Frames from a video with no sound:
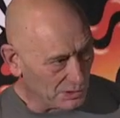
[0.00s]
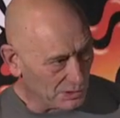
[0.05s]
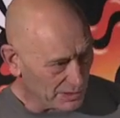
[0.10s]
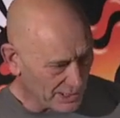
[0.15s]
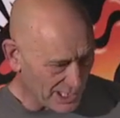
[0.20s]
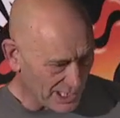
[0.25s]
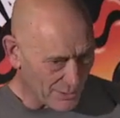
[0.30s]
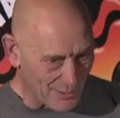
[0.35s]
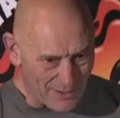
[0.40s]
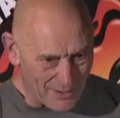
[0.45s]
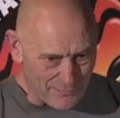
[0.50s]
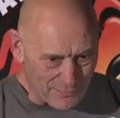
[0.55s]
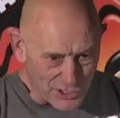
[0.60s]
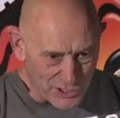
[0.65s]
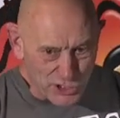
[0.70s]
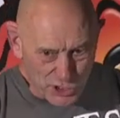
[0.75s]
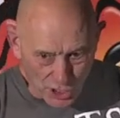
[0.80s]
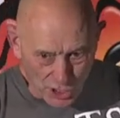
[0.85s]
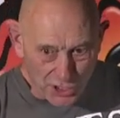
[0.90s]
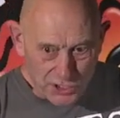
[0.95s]
you know,
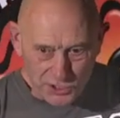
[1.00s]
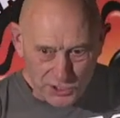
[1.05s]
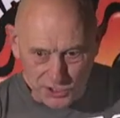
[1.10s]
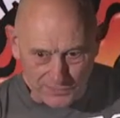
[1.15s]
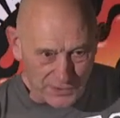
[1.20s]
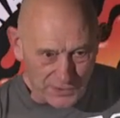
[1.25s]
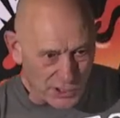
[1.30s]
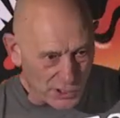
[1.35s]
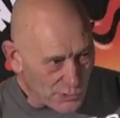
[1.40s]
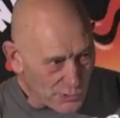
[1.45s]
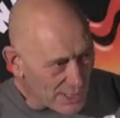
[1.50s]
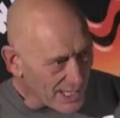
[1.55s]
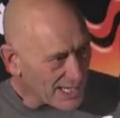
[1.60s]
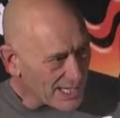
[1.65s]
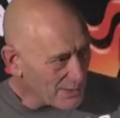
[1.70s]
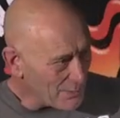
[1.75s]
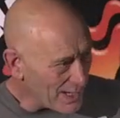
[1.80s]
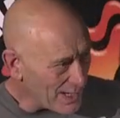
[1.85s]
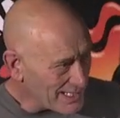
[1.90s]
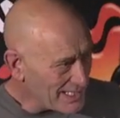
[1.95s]
average cost of a UK
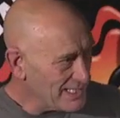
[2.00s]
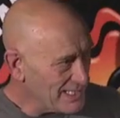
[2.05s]
wedding